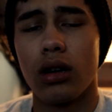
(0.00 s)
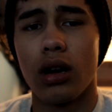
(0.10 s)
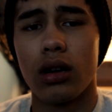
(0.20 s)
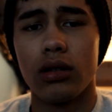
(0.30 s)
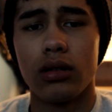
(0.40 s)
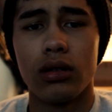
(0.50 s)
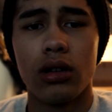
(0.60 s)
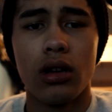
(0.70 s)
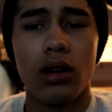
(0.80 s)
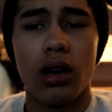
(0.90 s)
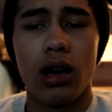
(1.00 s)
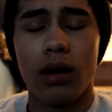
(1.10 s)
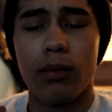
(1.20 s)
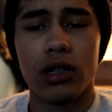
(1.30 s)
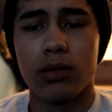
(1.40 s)
Honolulu,
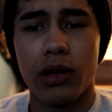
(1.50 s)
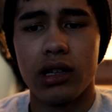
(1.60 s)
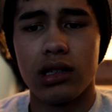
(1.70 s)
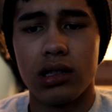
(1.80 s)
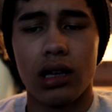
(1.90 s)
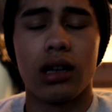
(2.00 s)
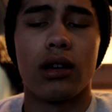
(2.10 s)
a bunch of places like